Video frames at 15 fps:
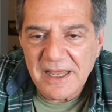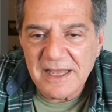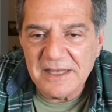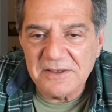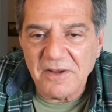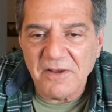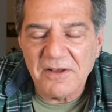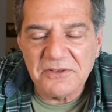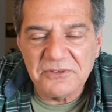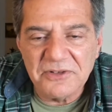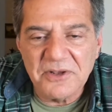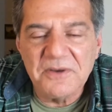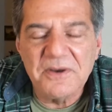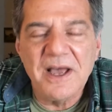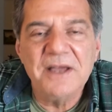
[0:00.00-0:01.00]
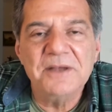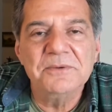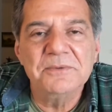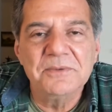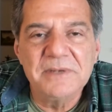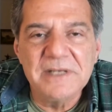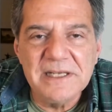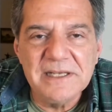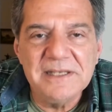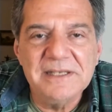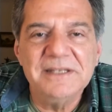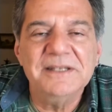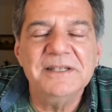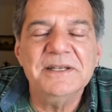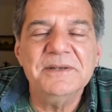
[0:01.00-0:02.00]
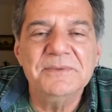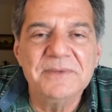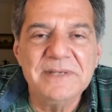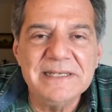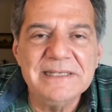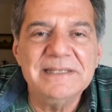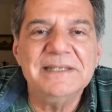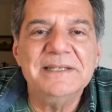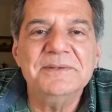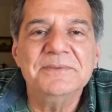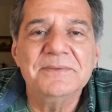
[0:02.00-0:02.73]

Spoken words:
And also, I really, really,